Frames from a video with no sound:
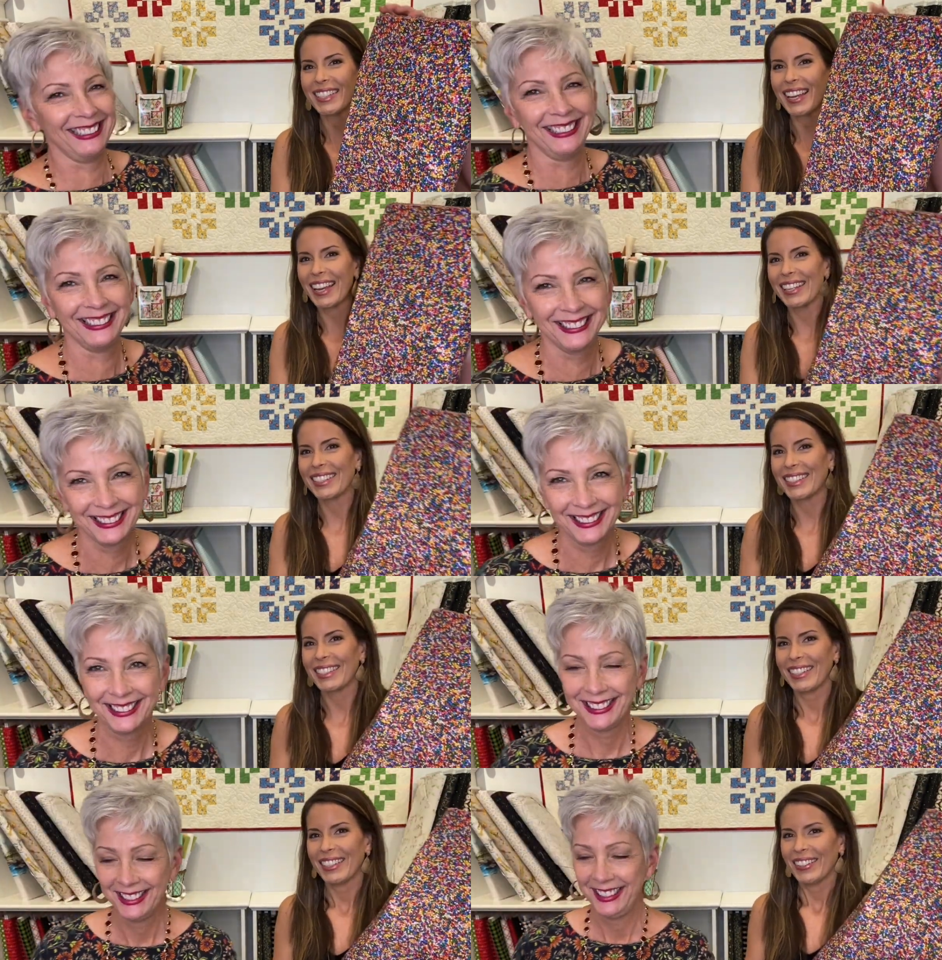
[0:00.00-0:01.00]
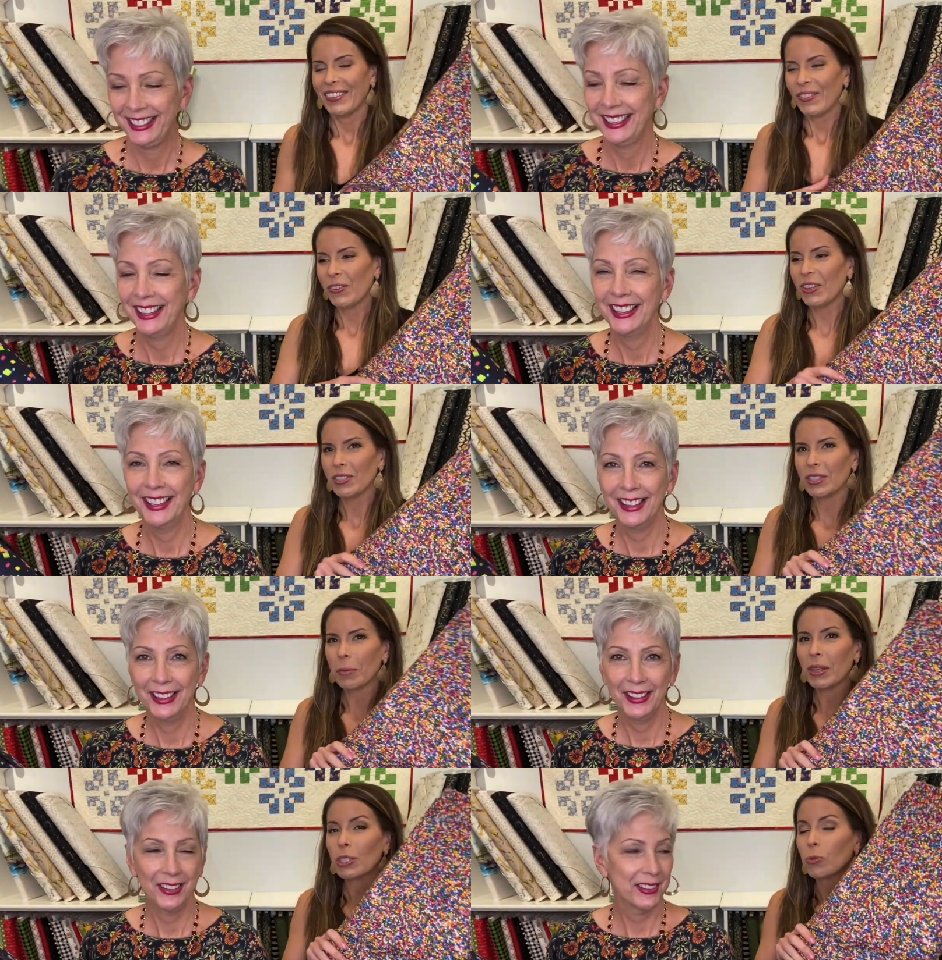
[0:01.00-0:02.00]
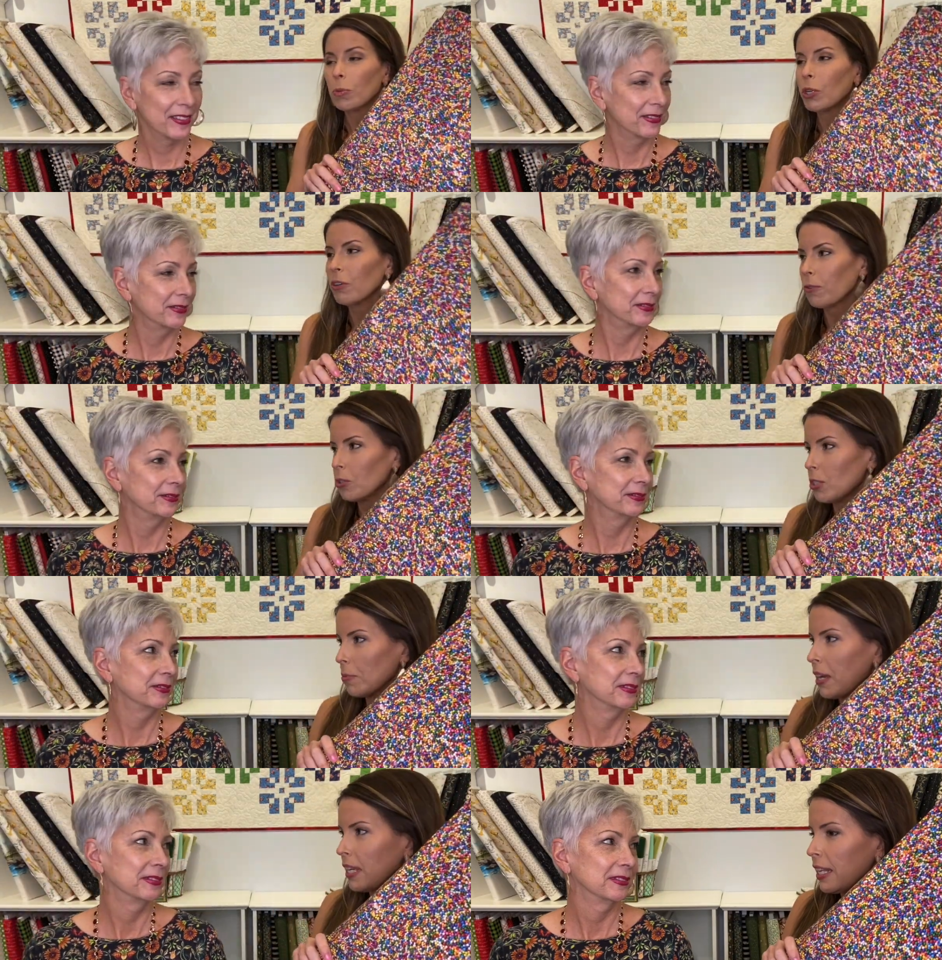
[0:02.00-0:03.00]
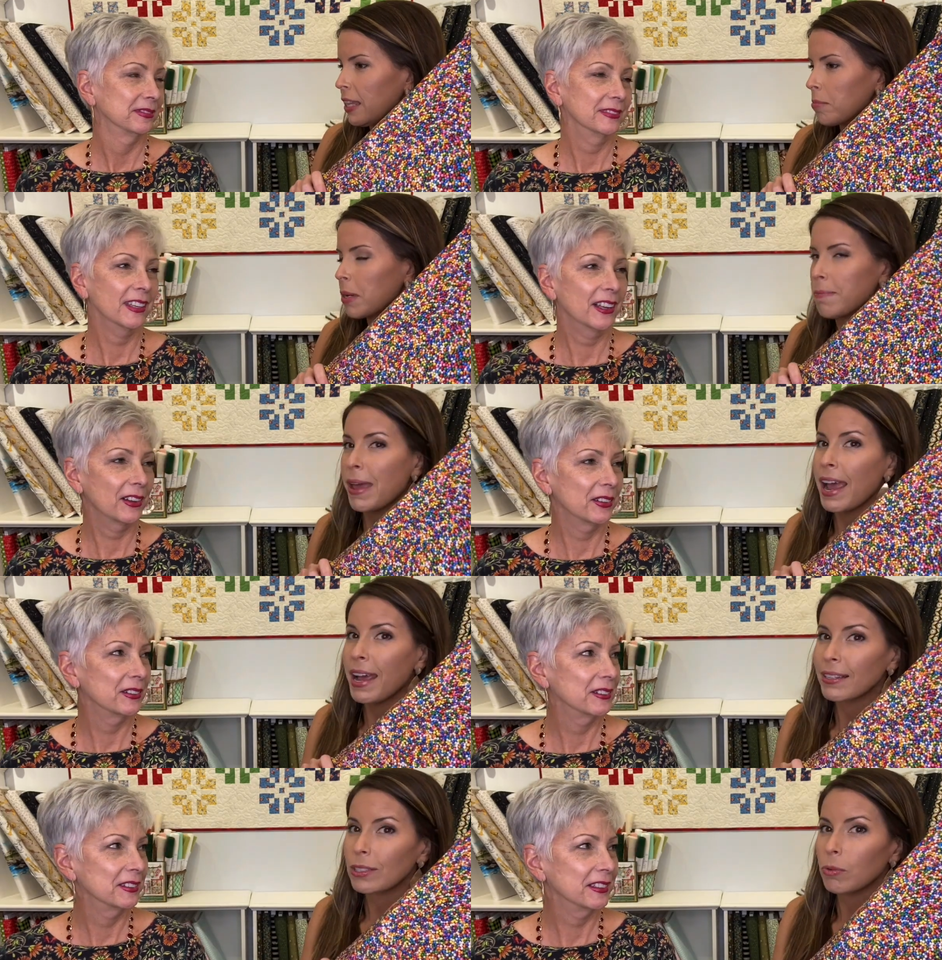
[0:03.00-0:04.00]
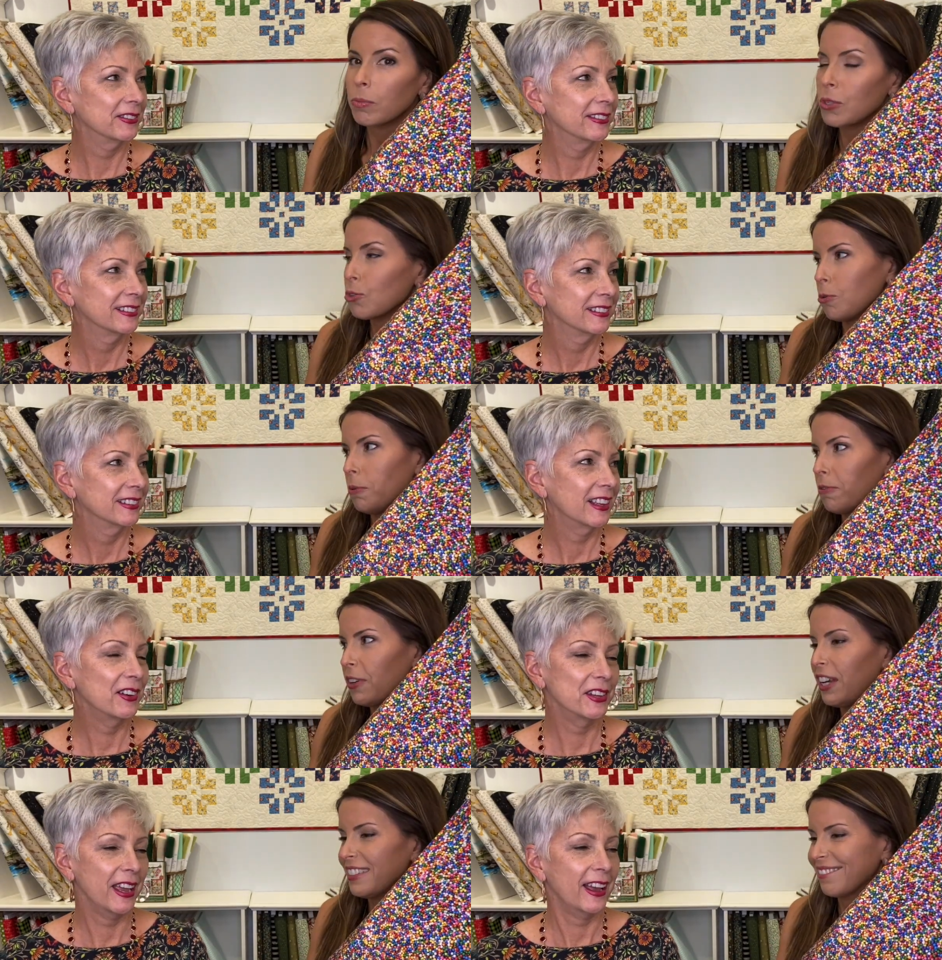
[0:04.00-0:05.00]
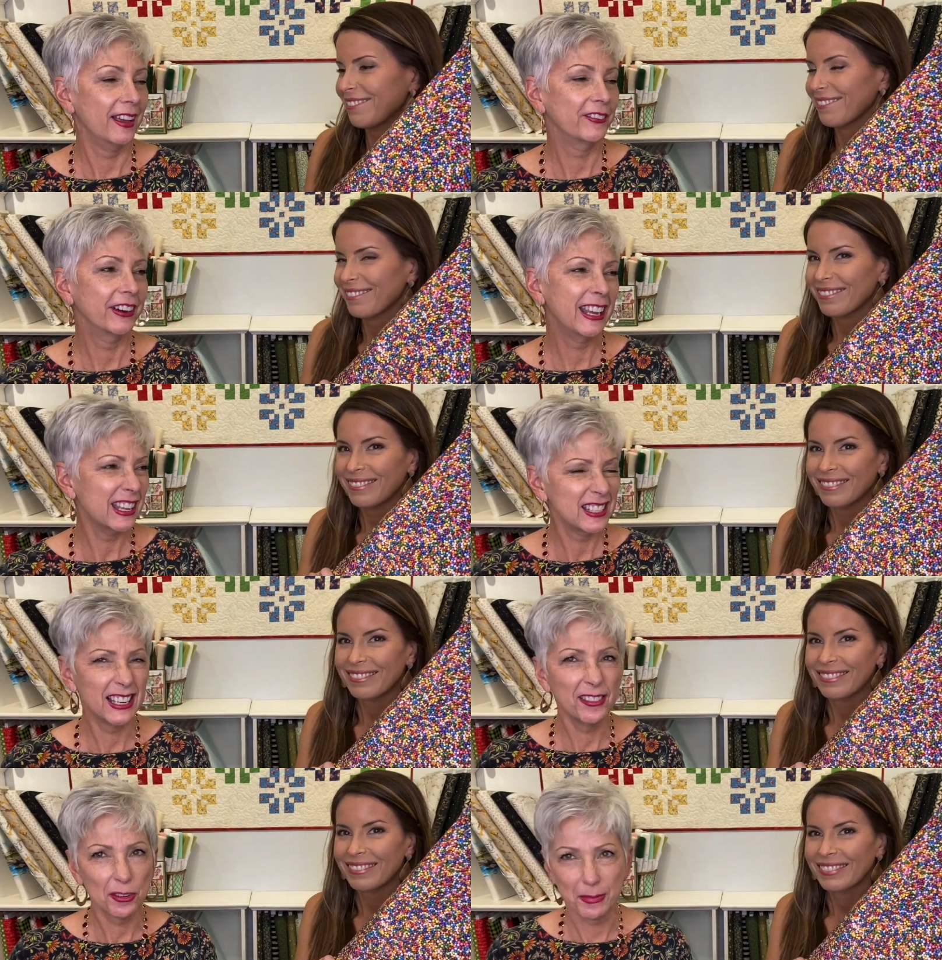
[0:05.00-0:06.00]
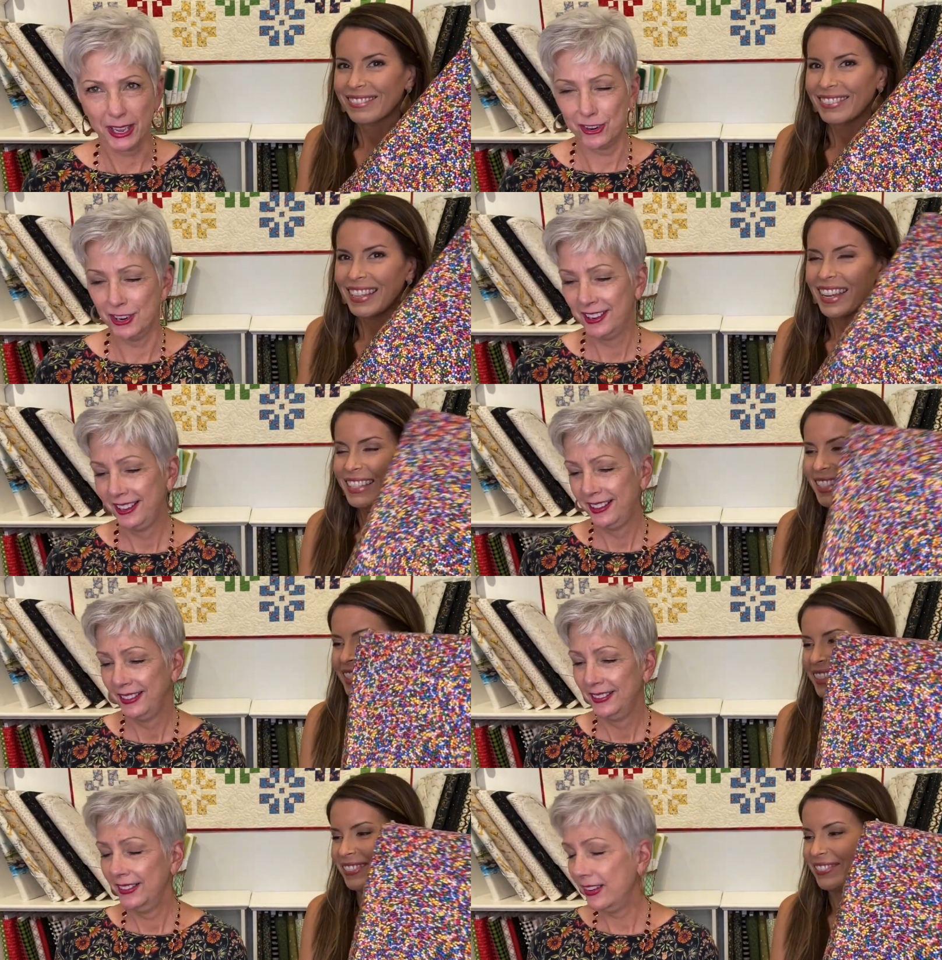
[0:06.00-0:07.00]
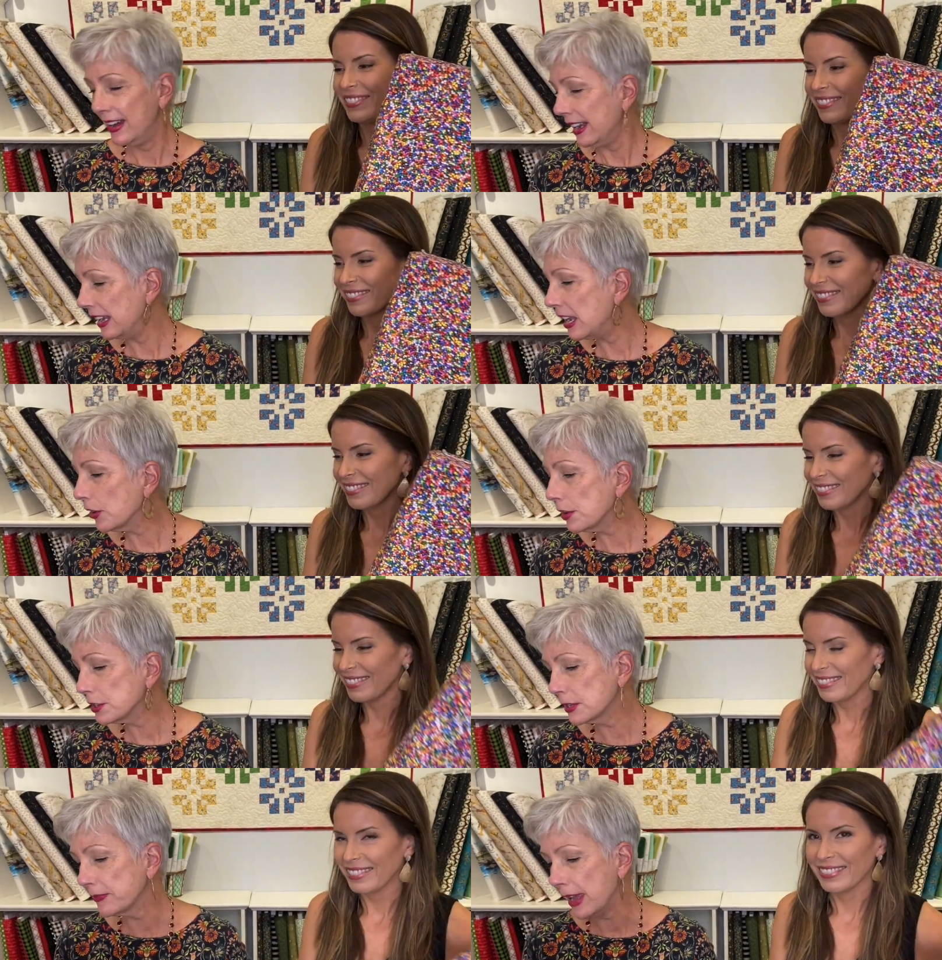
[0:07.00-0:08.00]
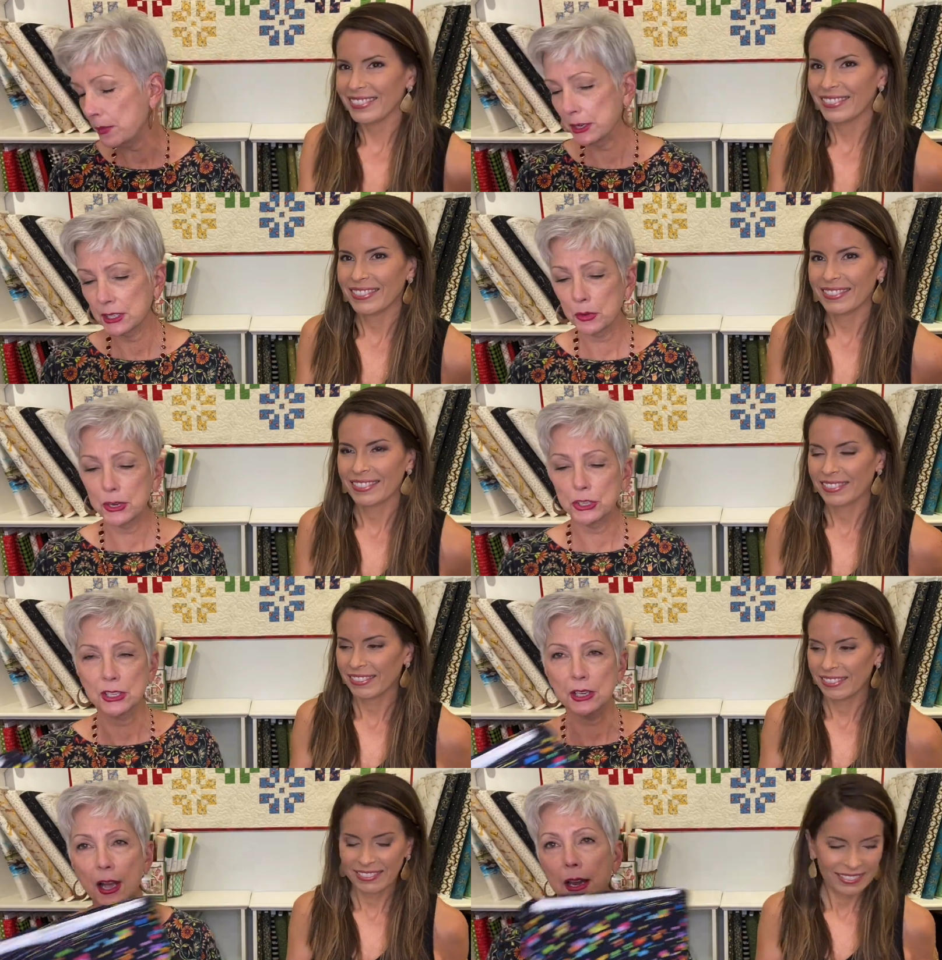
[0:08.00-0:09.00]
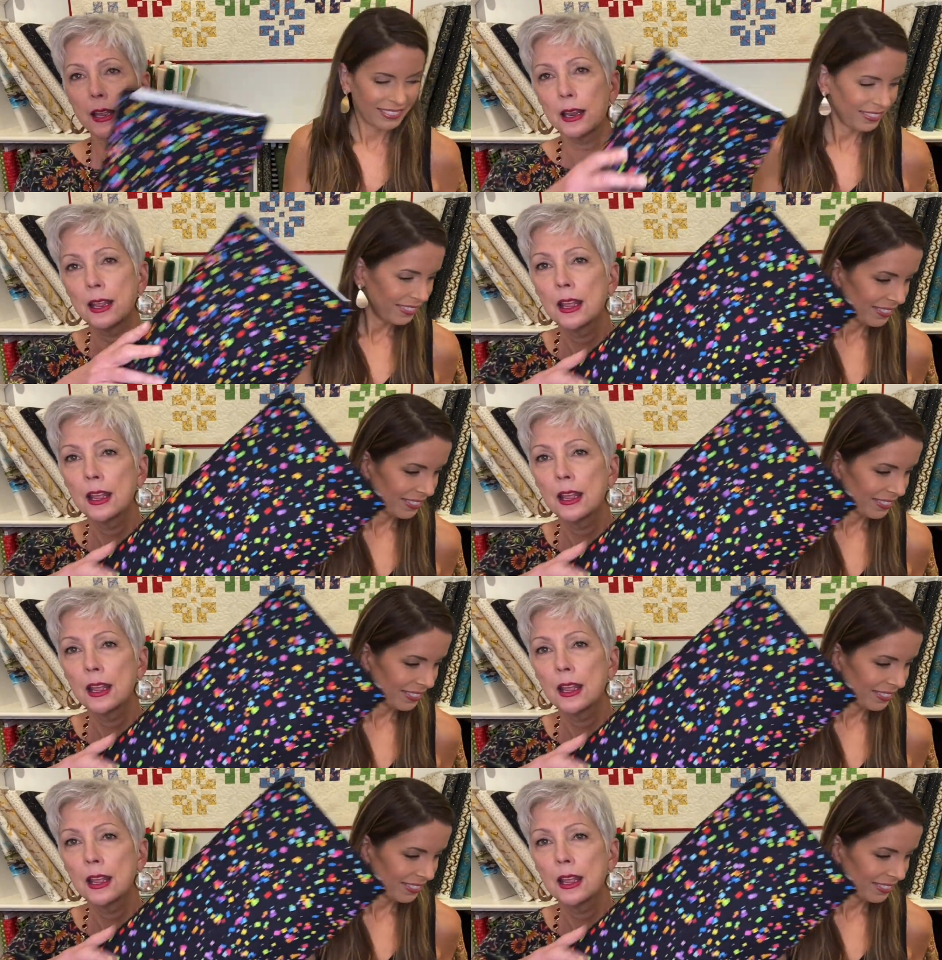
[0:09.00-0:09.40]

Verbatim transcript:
Speaker 1: yes. Well, this, I mean, this would be good for just about anything, but a uh, mask would be super oh, fun. Oh yeah,
Speaker 2: and for kids, even better. Yes. All right, and here are some fabrics that we just got in